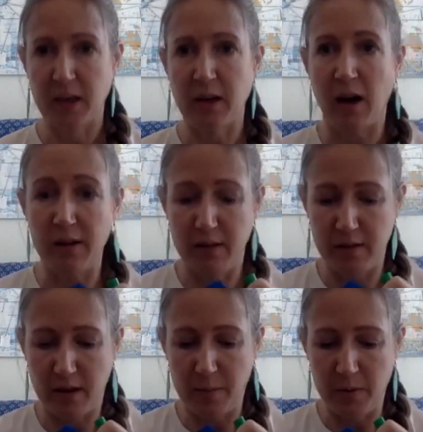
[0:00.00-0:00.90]
color
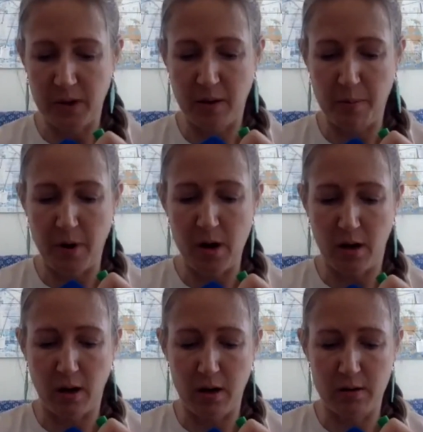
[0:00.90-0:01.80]
them with a
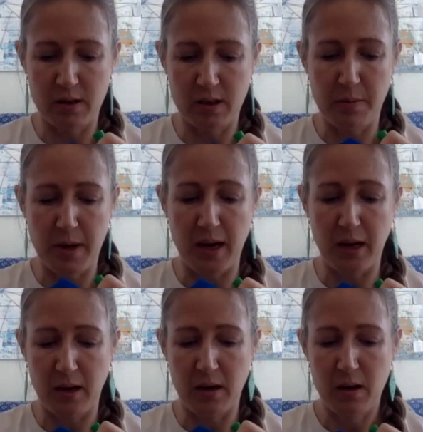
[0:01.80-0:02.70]
marker to
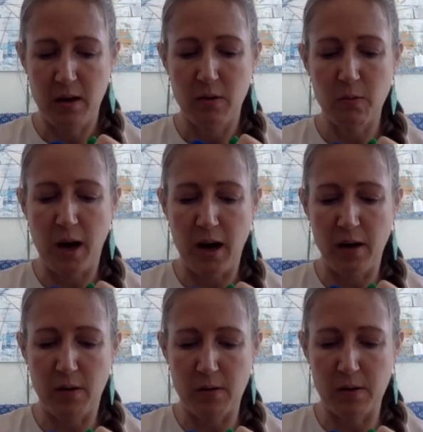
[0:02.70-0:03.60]
make
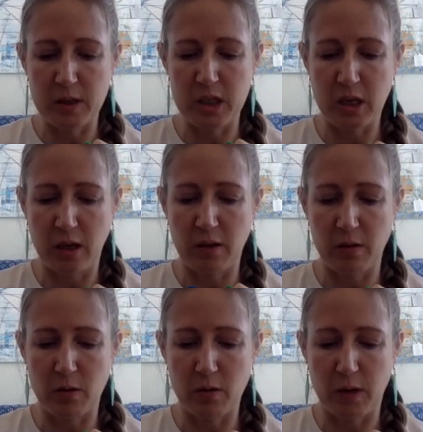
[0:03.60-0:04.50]
red, orange, yellow,
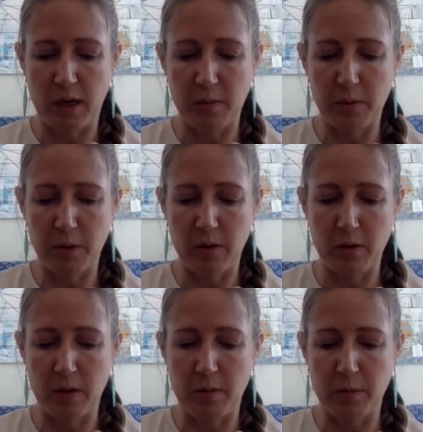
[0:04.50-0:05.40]
green, blue,
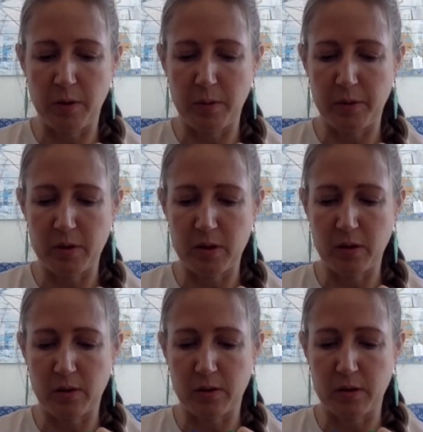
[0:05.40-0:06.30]
and purple
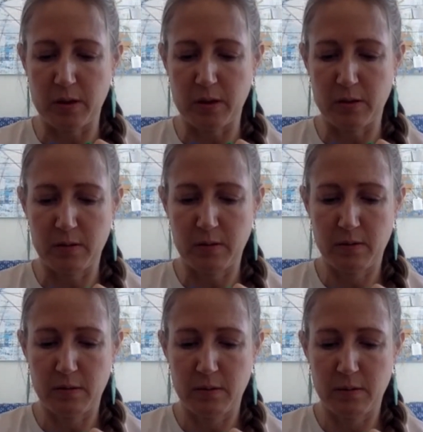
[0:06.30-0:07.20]
circles,
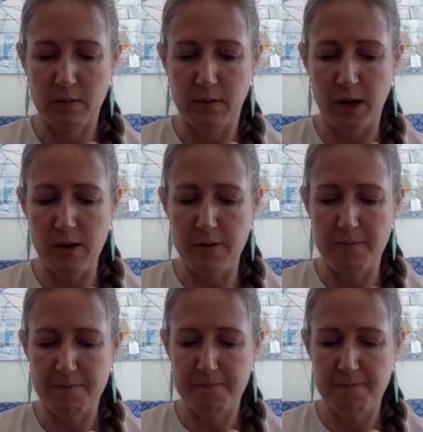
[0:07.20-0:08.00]
right?